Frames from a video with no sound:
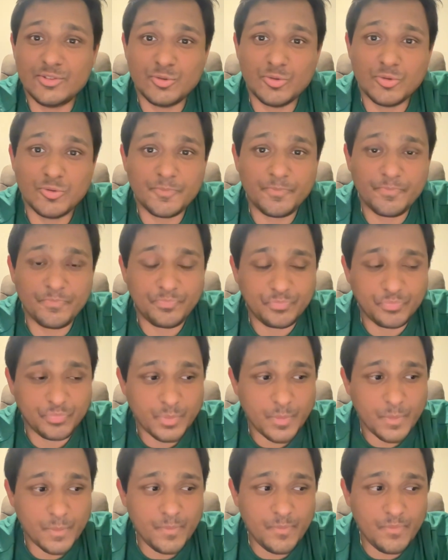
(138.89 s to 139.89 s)
So
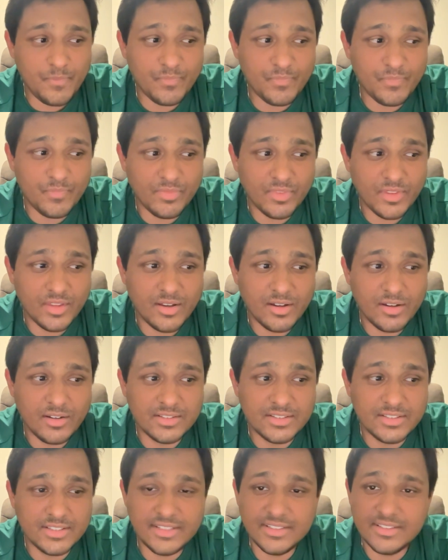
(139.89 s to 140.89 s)

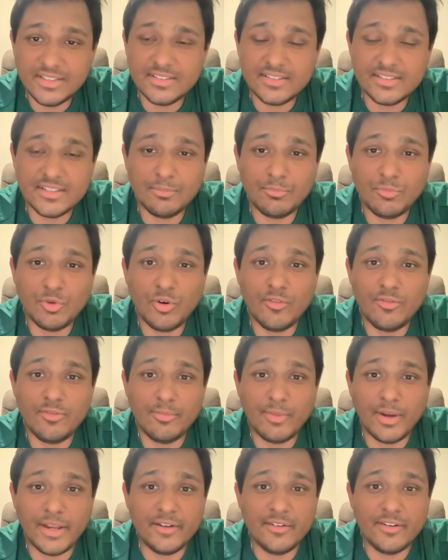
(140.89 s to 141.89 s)
these are some
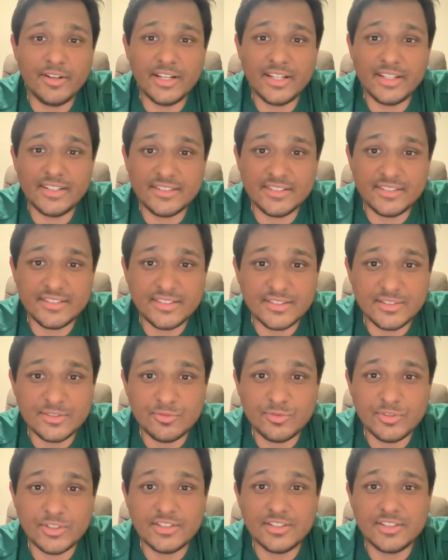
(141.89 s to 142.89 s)
of my
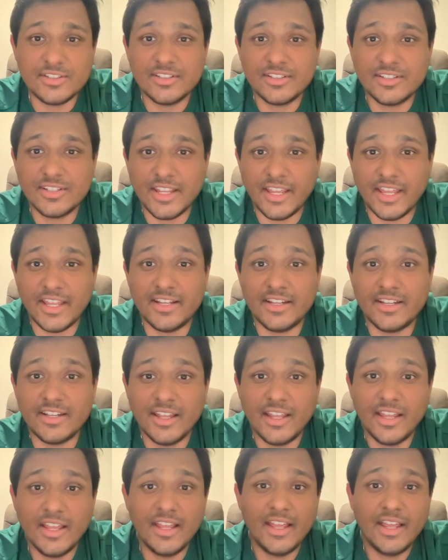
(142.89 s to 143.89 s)
realizations which can
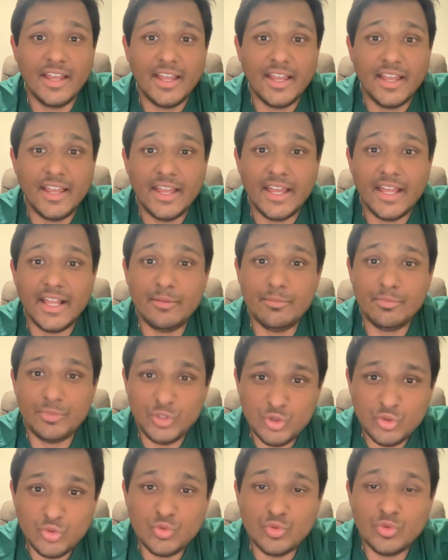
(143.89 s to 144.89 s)
help
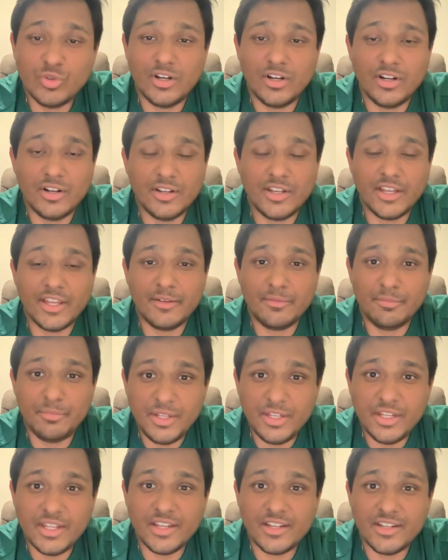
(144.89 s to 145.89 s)
you and
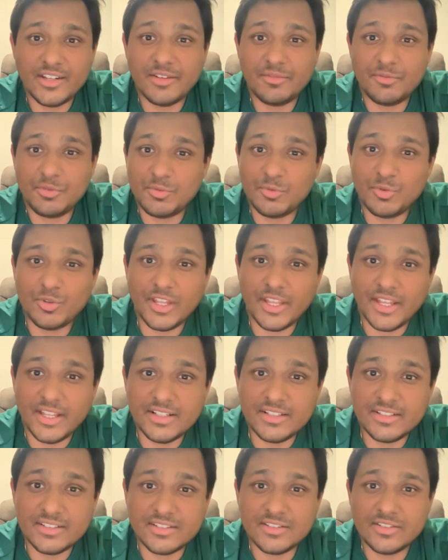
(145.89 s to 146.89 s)
me and everybody
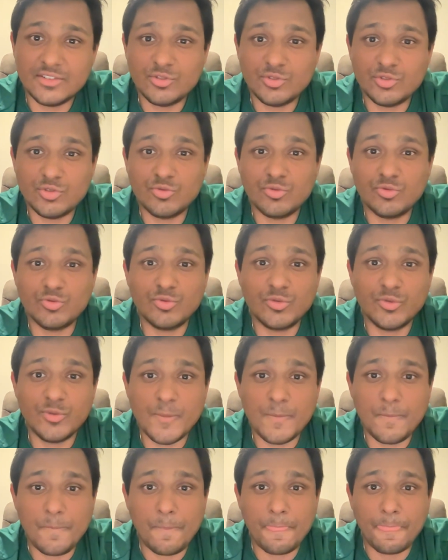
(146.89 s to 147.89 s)
else to
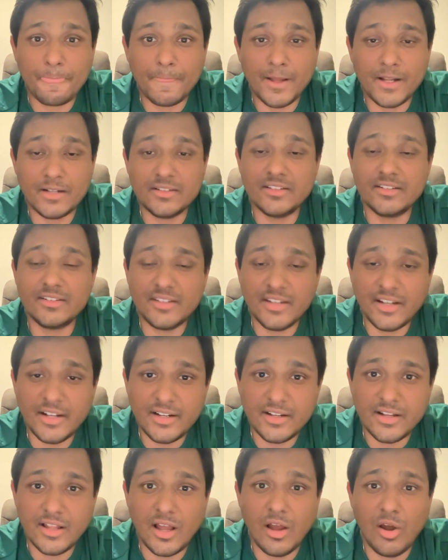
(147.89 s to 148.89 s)

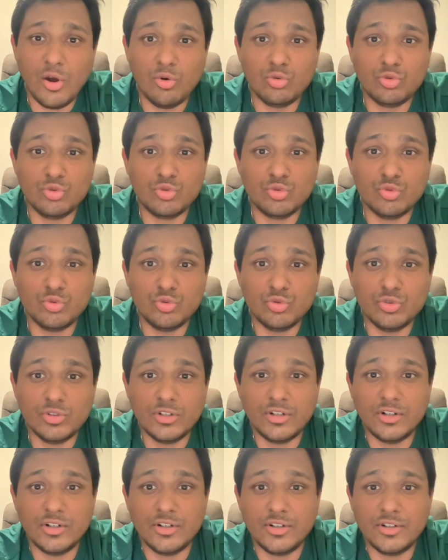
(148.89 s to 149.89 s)
understand how
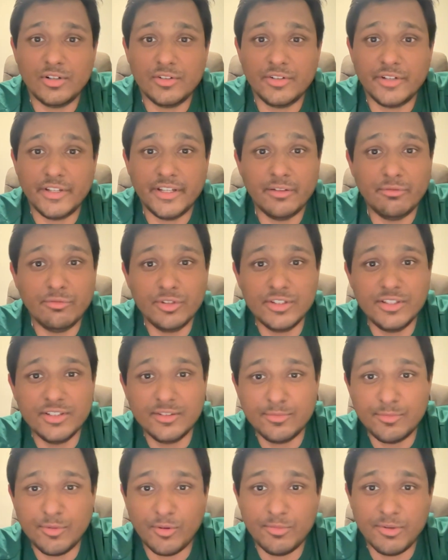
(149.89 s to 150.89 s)
to deal with
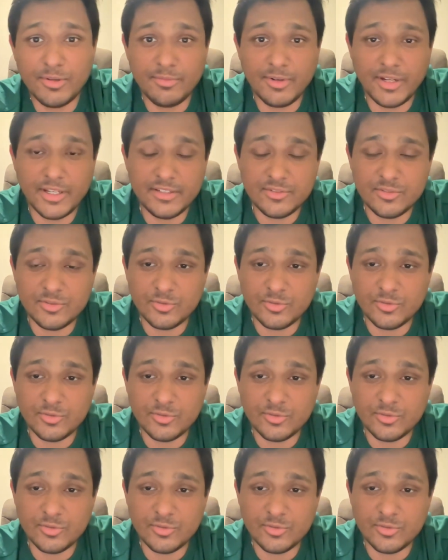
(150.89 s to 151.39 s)
this problem, right?